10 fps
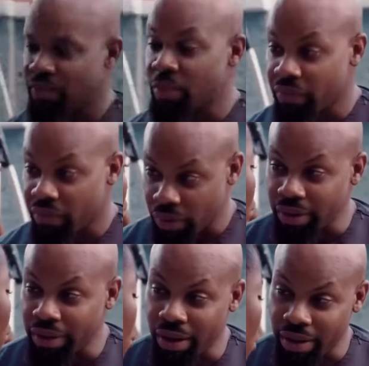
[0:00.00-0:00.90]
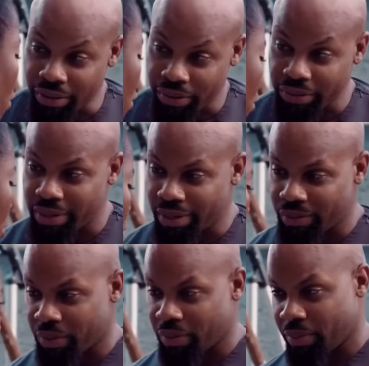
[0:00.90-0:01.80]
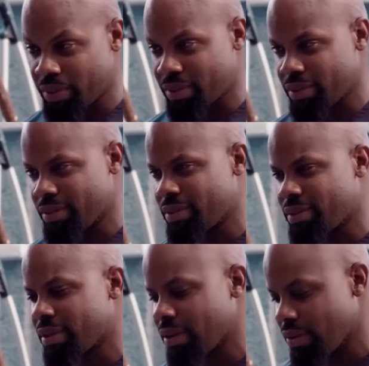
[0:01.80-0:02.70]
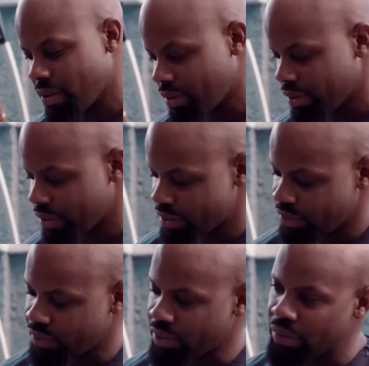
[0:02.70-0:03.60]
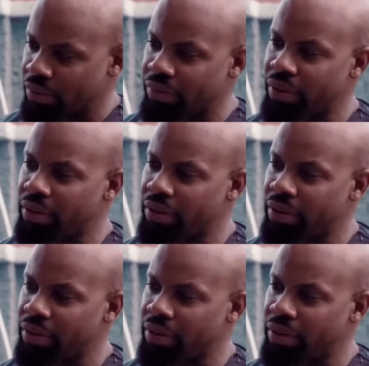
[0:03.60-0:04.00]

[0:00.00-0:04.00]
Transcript: You've been avoiding eye contact with me since I got here. Is everything all